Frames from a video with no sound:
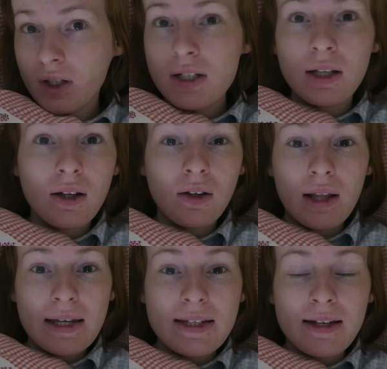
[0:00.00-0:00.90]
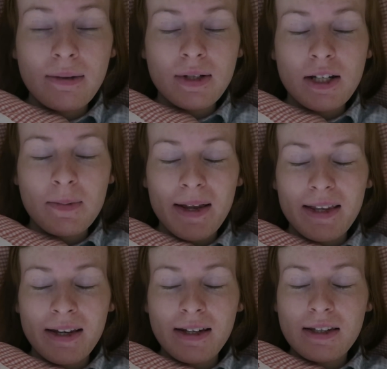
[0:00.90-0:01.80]
It's a lot later than I was
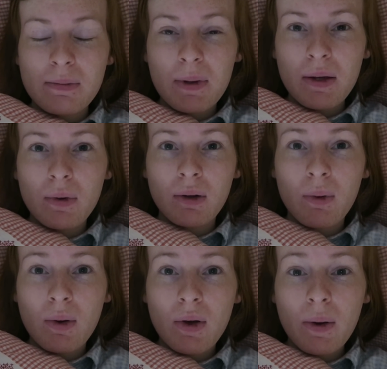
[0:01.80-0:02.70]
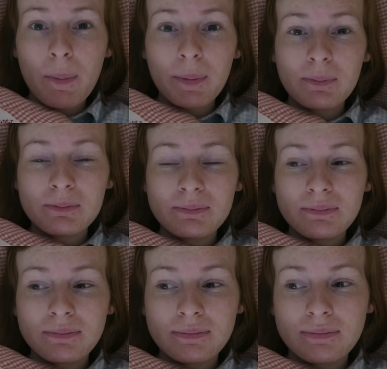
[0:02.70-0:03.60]
expecting it to be when I woke up.
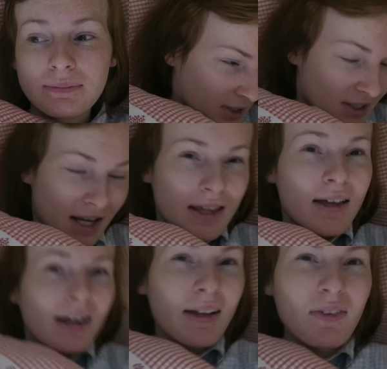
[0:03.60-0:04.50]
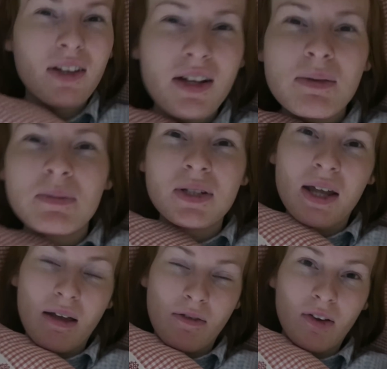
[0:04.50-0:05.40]
To say that I have alarms
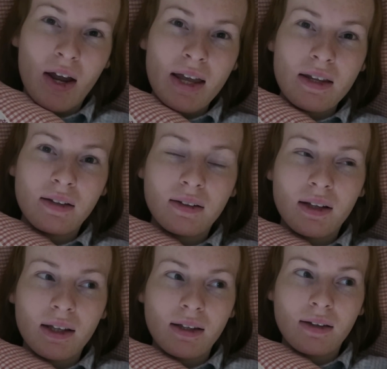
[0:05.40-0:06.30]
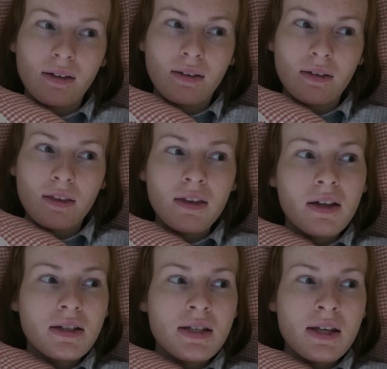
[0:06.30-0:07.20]
set for 8, like
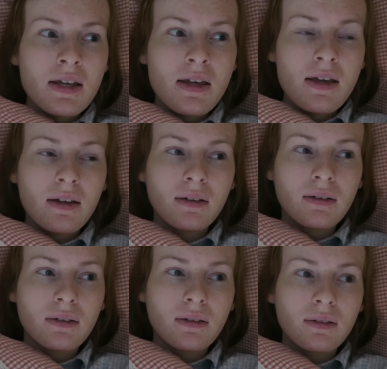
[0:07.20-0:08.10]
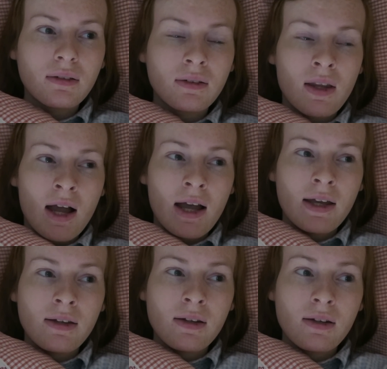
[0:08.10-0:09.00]
30,
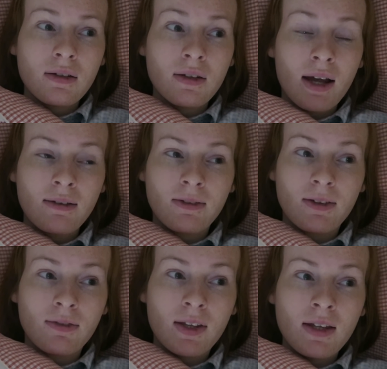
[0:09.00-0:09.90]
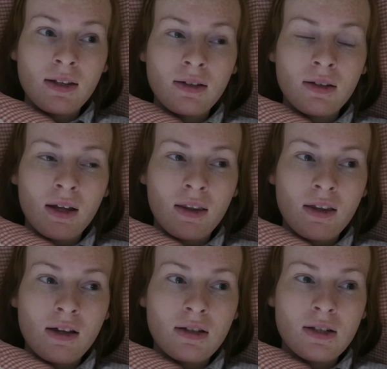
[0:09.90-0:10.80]
9, 9:15,
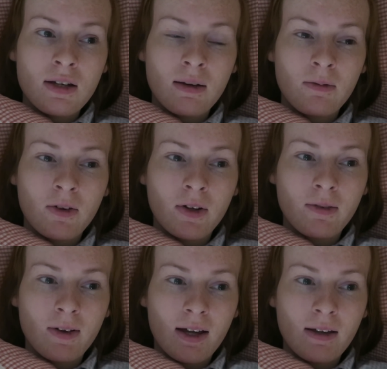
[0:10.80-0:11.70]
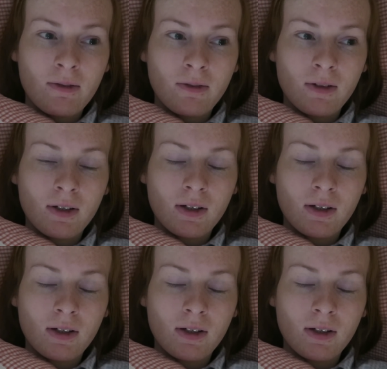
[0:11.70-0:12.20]
9:30, 9:45.